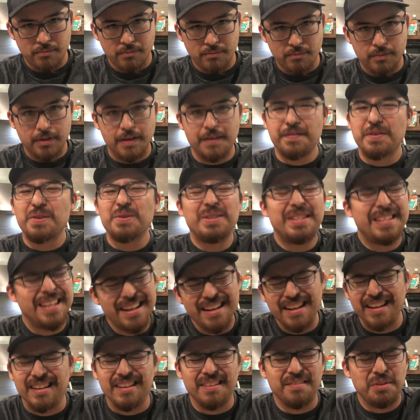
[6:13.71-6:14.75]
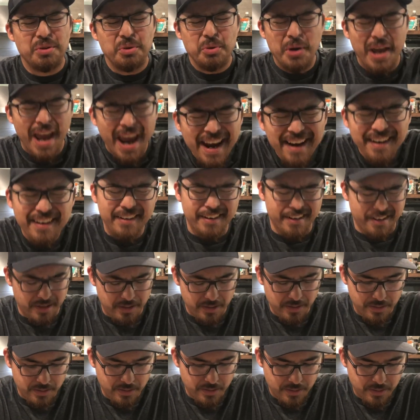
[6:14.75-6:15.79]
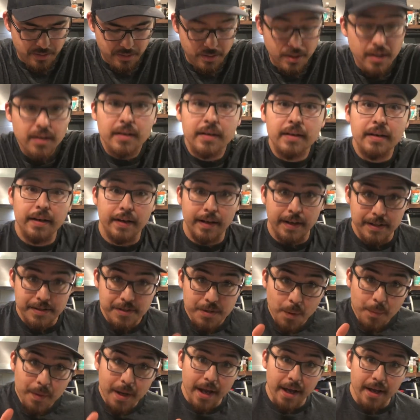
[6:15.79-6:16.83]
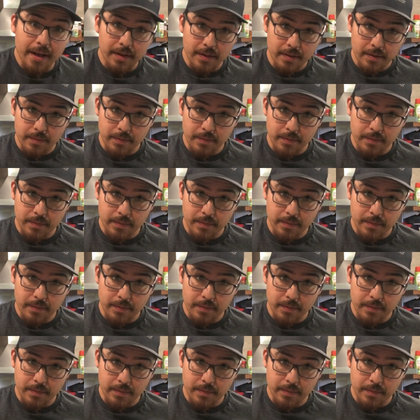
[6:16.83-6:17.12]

if you hated it, it's okay.